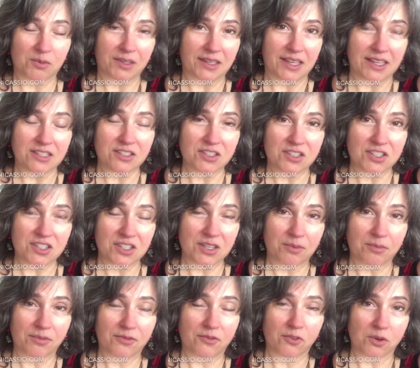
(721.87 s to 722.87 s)

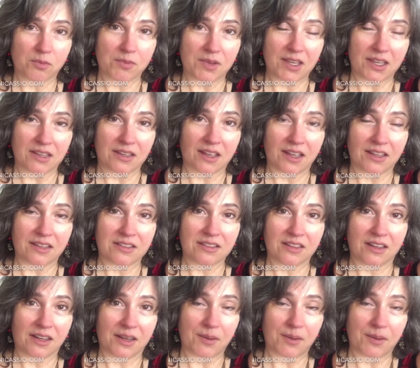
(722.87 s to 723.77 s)
relationship for me, and